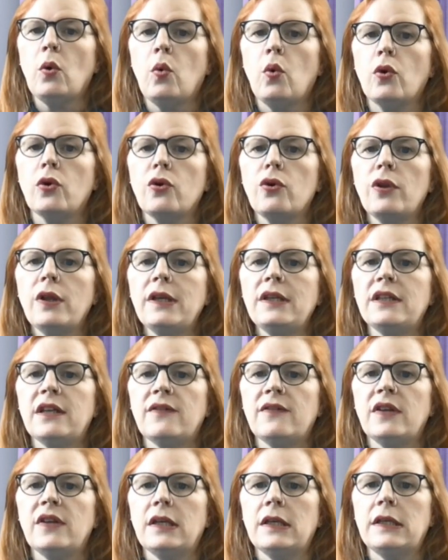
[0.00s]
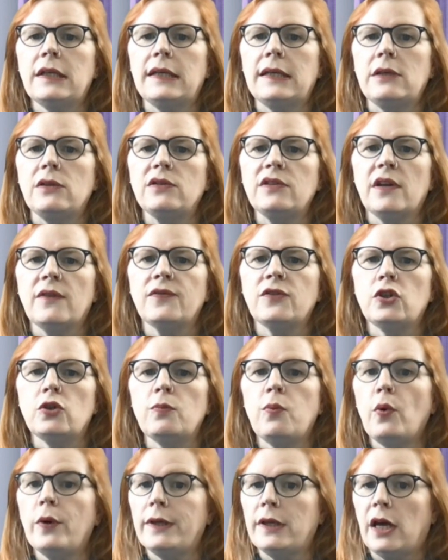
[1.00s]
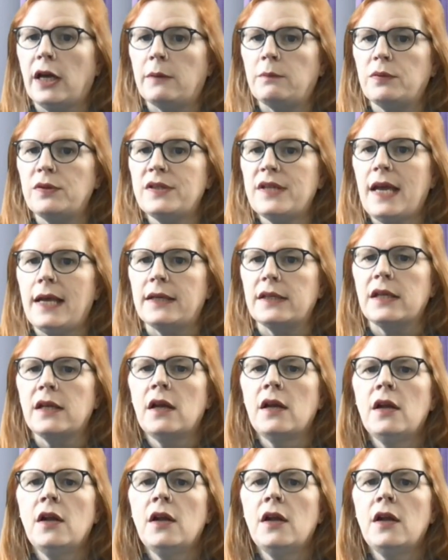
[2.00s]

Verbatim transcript: quarterly dividend yield of 2.9%.